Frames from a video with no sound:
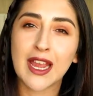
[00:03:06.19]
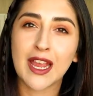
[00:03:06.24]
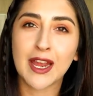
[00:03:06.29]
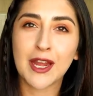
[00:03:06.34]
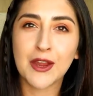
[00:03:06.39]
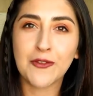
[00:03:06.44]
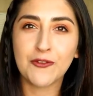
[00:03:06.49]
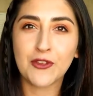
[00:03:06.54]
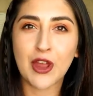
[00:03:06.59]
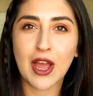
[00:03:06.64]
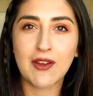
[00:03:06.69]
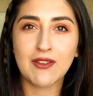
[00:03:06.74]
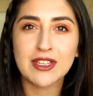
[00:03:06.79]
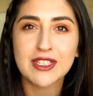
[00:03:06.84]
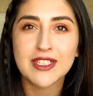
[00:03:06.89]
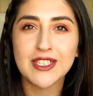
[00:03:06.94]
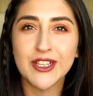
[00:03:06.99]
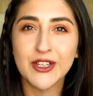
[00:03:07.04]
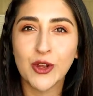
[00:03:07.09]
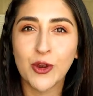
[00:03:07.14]
And if you
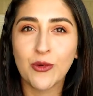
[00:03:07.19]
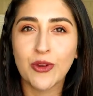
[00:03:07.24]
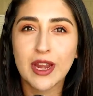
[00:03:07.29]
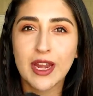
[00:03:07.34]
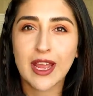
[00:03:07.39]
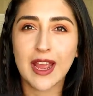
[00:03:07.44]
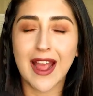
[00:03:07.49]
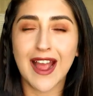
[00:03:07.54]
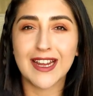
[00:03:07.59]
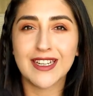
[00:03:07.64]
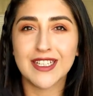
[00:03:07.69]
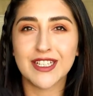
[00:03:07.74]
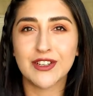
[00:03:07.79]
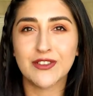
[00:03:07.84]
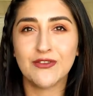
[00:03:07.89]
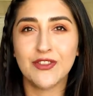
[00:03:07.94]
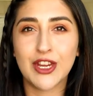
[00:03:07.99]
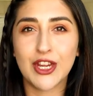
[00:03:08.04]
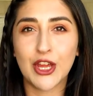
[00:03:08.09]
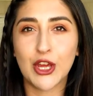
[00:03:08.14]
haven't seen already, I did
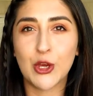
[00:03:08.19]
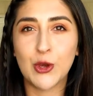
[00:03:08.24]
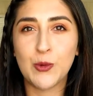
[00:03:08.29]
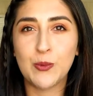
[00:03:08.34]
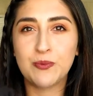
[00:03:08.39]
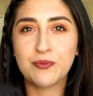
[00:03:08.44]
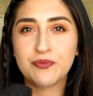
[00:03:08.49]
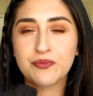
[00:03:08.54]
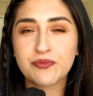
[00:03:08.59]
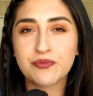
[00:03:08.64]
a video